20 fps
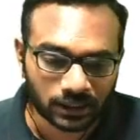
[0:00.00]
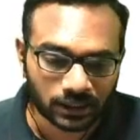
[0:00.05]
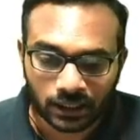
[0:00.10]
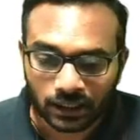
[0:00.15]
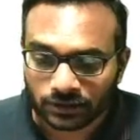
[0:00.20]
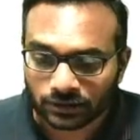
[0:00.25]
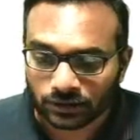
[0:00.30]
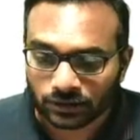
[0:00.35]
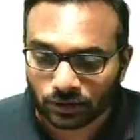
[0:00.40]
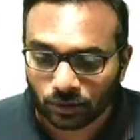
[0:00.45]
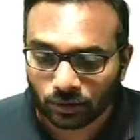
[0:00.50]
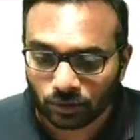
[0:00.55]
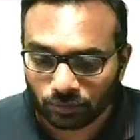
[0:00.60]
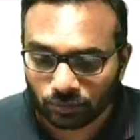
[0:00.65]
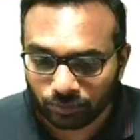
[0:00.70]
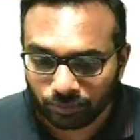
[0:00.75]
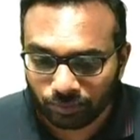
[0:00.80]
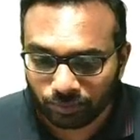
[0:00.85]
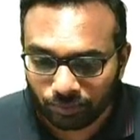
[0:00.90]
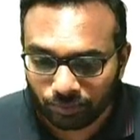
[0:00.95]
So the
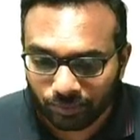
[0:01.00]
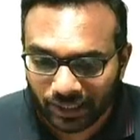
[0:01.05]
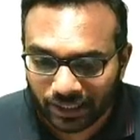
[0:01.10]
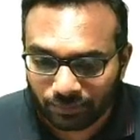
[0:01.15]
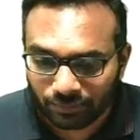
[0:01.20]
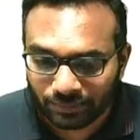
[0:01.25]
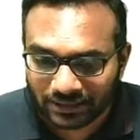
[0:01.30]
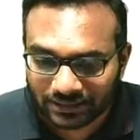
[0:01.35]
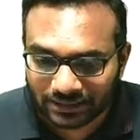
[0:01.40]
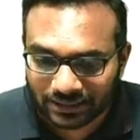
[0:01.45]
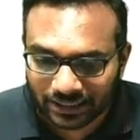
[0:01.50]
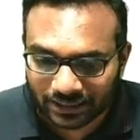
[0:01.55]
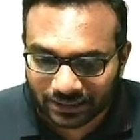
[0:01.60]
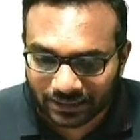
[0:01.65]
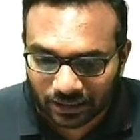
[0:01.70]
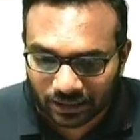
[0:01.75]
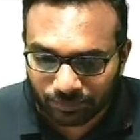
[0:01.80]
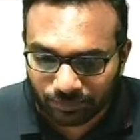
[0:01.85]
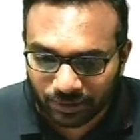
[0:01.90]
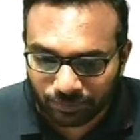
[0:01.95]
main mistake
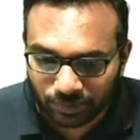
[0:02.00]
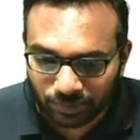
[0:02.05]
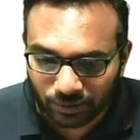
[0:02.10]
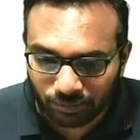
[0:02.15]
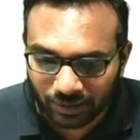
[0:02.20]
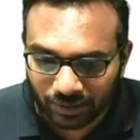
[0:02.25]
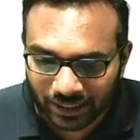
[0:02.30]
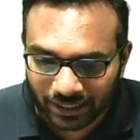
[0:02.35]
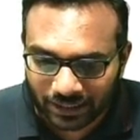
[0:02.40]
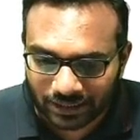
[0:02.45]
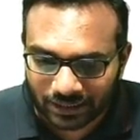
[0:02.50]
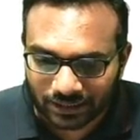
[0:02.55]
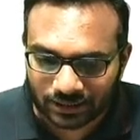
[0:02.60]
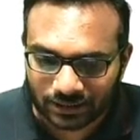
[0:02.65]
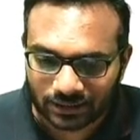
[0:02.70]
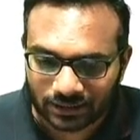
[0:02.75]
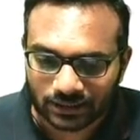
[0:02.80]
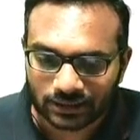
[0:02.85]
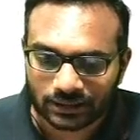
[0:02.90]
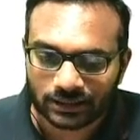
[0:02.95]
that people make
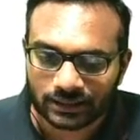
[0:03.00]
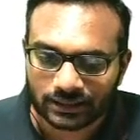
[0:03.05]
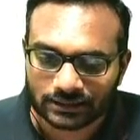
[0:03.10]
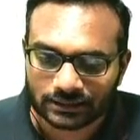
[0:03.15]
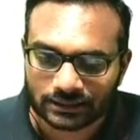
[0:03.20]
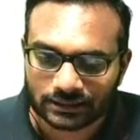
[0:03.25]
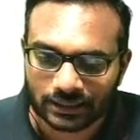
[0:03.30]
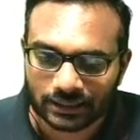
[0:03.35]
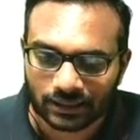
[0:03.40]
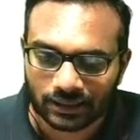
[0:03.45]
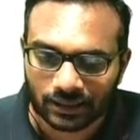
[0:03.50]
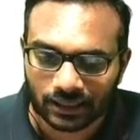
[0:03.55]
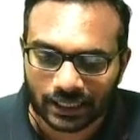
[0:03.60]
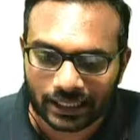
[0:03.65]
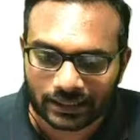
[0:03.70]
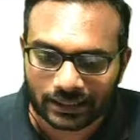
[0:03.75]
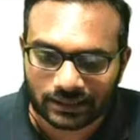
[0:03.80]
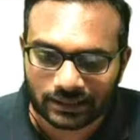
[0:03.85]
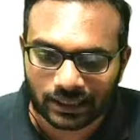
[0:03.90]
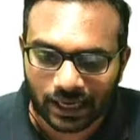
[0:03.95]
is they'll
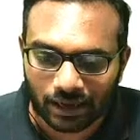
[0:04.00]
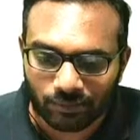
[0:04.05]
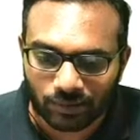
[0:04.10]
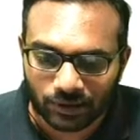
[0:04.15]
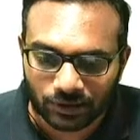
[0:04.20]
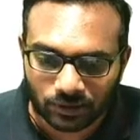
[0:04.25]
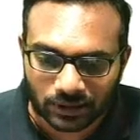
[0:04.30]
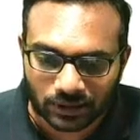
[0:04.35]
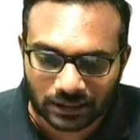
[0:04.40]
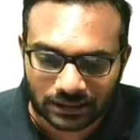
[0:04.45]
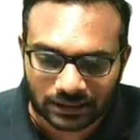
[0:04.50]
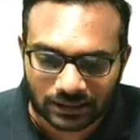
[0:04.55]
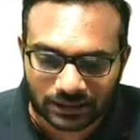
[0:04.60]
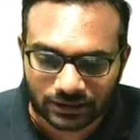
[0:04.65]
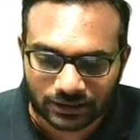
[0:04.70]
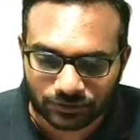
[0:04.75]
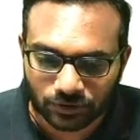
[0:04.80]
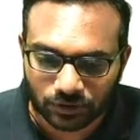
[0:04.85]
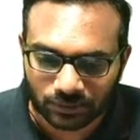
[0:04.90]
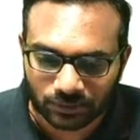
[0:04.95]
write the Hamiltonian in this
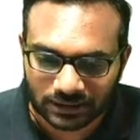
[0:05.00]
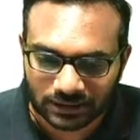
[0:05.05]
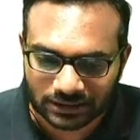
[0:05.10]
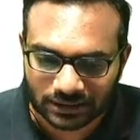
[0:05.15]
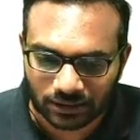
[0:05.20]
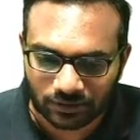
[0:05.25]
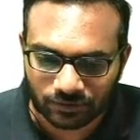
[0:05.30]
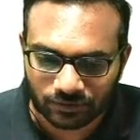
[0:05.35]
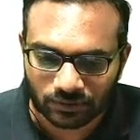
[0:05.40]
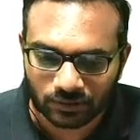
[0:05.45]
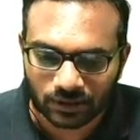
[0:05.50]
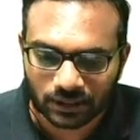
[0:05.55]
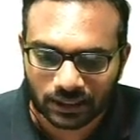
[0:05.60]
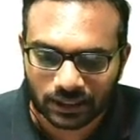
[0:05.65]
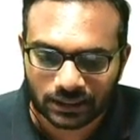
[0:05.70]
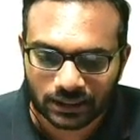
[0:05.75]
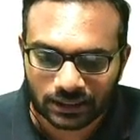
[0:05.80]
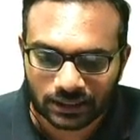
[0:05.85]
form itself. All right.